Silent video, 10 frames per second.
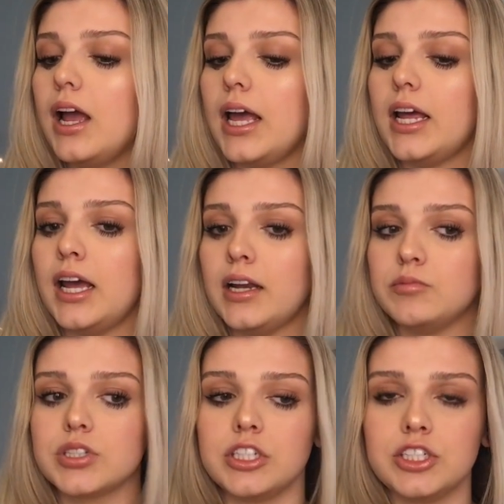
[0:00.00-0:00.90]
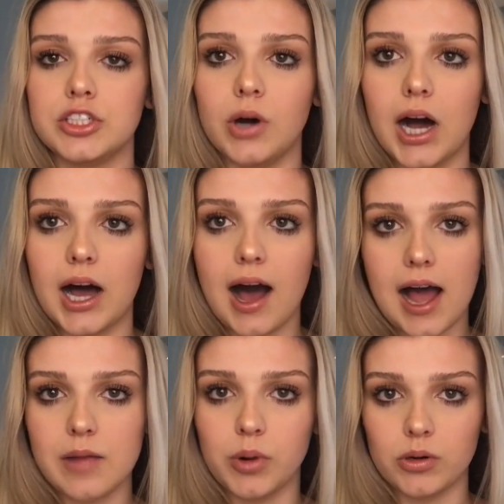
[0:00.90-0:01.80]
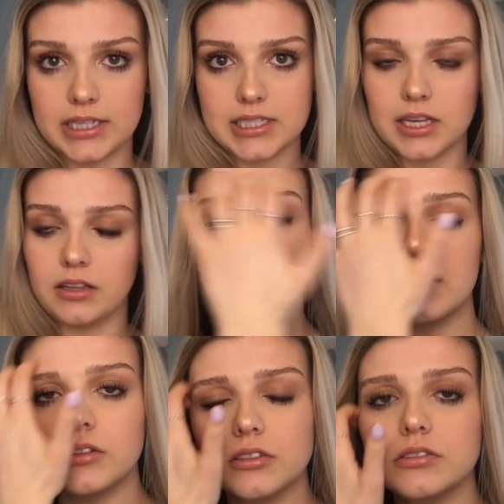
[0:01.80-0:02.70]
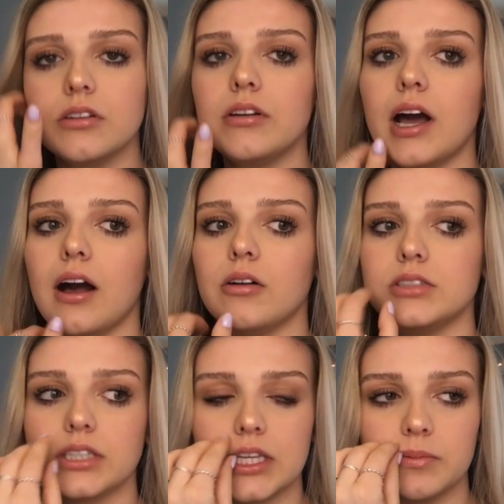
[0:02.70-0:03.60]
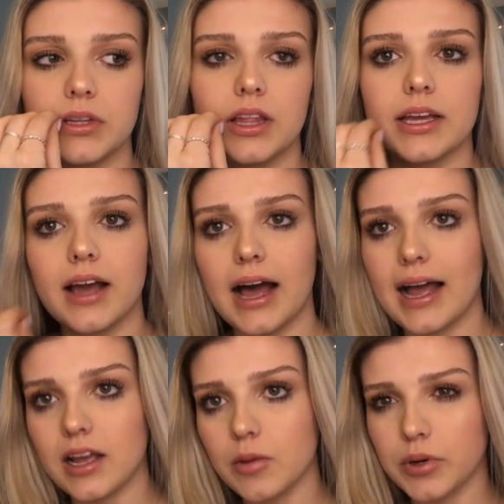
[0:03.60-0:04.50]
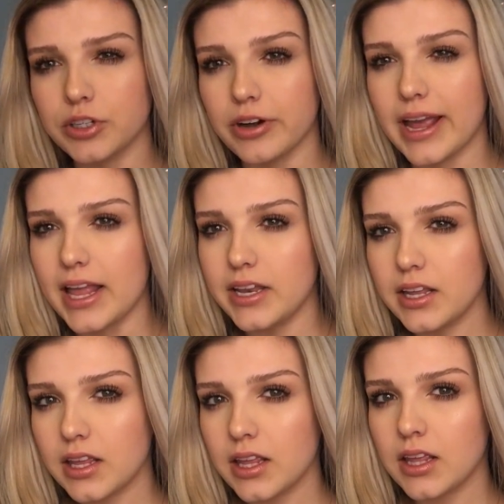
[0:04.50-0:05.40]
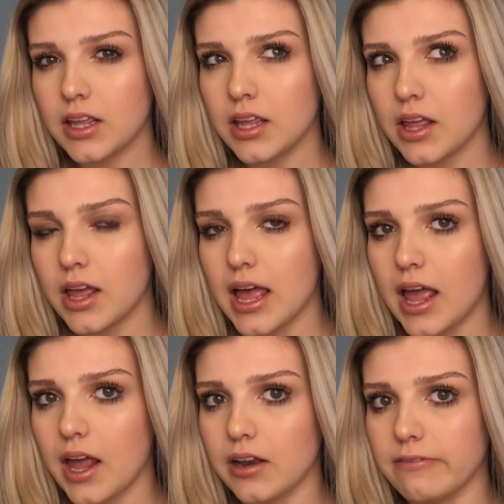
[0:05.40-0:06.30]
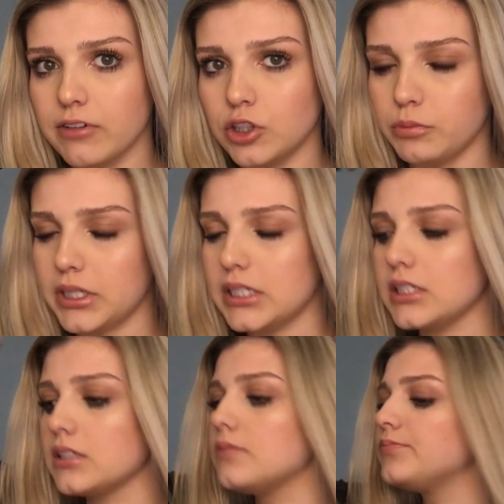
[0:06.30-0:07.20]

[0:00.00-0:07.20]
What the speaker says: and I'm just going to do a high ponytail. And I'm going to show you how to keep it like high up on your head and voluminous.